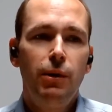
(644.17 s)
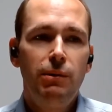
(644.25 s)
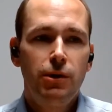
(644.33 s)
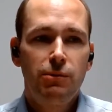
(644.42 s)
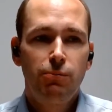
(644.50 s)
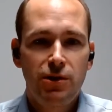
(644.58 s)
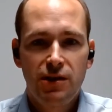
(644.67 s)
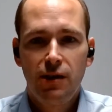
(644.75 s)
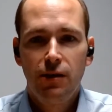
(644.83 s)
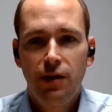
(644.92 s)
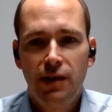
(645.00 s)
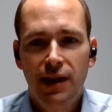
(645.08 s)
we would want
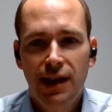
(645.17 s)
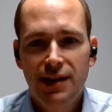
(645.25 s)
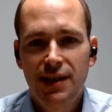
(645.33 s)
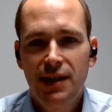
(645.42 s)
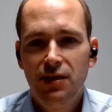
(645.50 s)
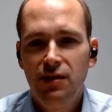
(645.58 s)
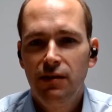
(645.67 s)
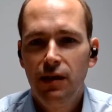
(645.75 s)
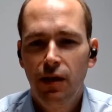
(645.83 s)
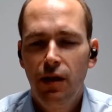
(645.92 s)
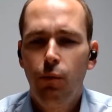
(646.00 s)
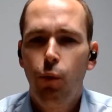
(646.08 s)
to look at that stage
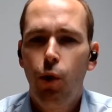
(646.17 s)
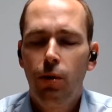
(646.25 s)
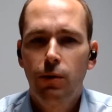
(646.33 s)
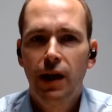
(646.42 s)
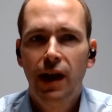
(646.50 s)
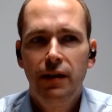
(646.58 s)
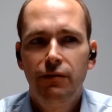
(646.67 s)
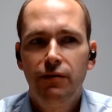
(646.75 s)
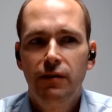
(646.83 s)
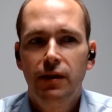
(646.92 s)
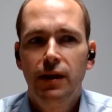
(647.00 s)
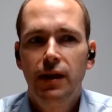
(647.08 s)
at what kind
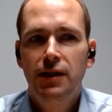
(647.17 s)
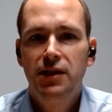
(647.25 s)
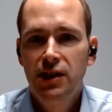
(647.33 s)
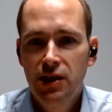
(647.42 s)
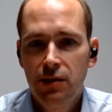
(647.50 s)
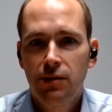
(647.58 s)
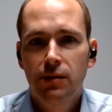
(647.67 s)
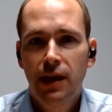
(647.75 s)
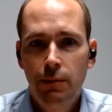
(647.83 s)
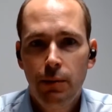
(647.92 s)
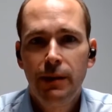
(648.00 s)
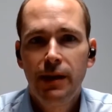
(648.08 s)
of additional
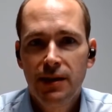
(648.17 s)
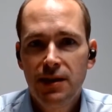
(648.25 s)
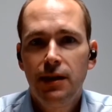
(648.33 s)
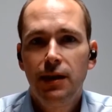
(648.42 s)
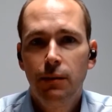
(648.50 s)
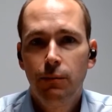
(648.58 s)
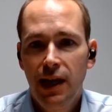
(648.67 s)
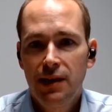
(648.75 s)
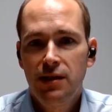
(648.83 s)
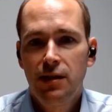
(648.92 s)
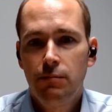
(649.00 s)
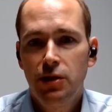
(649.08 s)
capability can we
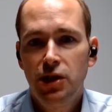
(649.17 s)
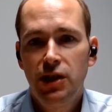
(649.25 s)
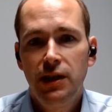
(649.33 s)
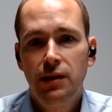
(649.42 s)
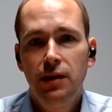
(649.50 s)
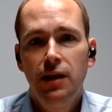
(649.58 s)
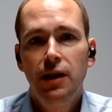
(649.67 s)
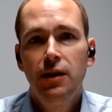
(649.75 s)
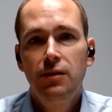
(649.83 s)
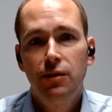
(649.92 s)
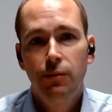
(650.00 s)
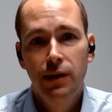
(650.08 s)
add to the machine
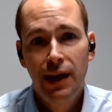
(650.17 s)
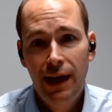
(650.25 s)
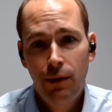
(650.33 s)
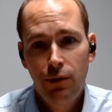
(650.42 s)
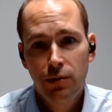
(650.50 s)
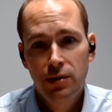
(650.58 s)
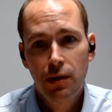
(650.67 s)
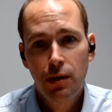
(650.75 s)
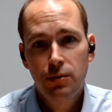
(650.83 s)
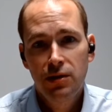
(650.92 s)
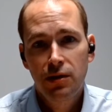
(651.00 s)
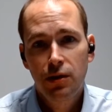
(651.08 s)
to allow those
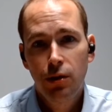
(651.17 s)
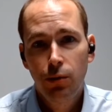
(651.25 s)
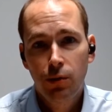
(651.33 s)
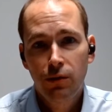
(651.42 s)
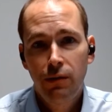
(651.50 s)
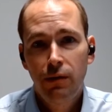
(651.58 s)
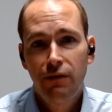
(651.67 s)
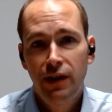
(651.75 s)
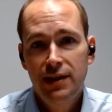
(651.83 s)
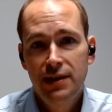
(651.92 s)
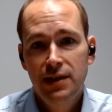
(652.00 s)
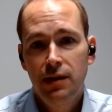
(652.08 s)
loads to cool
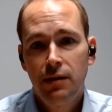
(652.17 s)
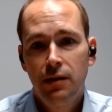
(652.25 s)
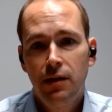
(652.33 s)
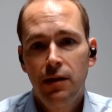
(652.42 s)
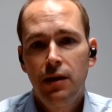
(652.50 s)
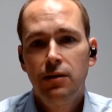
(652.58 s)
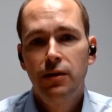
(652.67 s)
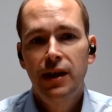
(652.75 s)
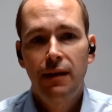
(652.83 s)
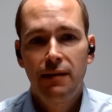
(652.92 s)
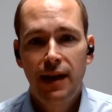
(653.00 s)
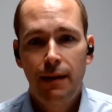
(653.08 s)
faster. So
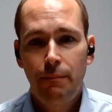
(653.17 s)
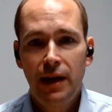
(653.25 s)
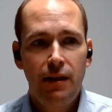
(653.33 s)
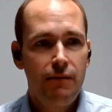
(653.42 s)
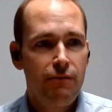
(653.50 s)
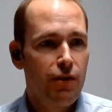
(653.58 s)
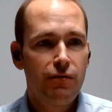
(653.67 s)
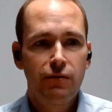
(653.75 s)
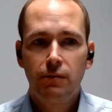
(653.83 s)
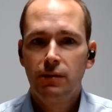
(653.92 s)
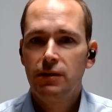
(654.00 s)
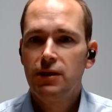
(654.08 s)
that might
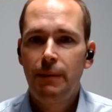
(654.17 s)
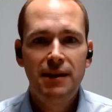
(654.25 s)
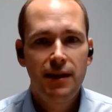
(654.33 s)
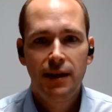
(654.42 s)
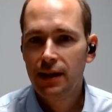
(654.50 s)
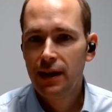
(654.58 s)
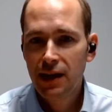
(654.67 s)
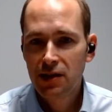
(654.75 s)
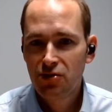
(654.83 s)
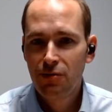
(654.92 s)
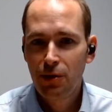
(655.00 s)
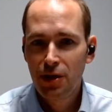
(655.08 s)
involve spending
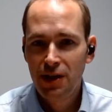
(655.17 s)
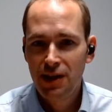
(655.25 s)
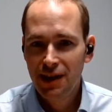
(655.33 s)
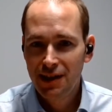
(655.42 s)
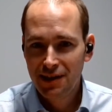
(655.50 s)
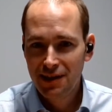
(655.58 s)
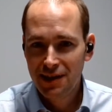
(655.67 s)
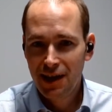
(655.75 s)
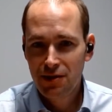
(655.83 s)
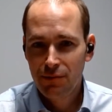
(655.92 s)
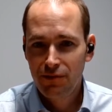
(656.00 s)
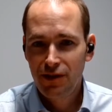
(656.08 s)
extra money at the
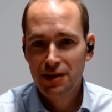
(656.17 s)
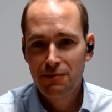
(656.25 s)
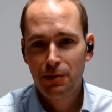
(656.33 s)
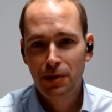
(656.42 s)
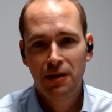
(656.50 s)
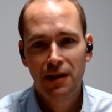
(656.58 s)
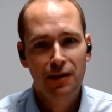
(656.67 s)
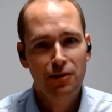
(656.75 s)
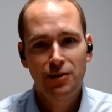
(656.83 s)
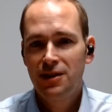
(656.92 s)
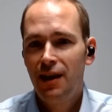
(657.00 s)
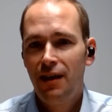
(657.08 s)
startup phase, but
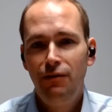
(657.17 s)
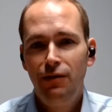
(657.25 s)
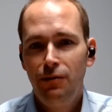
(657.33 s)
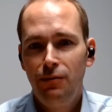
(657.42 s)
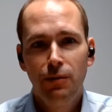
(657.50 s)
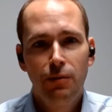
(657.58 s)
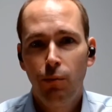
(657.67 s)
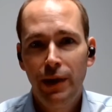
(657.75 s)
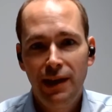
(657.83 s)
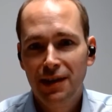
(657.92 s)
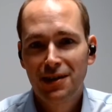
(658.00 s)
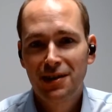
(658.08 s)
that could save you
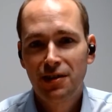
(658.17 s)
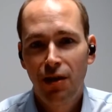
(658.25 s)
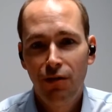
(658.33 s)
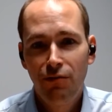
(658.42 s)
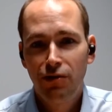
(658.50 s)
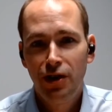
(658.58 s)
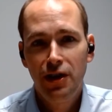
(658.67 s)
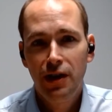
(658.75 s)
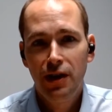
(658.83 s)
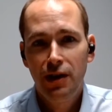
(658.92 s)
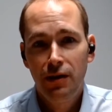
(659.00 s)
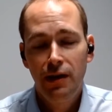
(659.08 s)
weeks over a
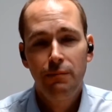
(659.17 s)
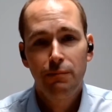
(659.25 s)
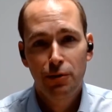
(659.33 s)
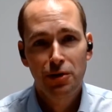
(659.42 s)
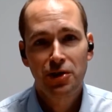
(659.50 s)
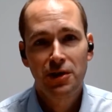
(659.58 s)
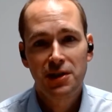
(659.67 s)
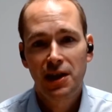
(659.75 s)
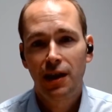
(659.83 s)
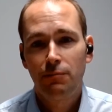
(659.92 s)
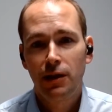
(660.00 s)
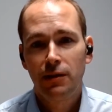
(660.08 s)
year in production
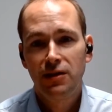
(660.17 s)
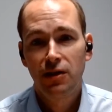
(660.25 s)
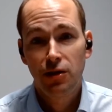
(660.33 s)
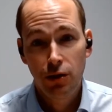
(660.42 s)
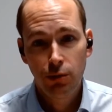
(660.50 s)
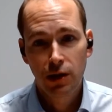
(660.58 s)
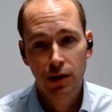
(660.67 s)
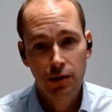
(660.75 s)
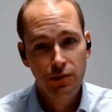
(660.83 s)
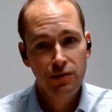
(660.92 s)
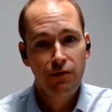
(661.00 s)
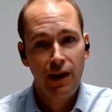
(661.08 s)
timelines that you would
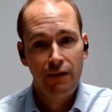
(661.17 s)
lose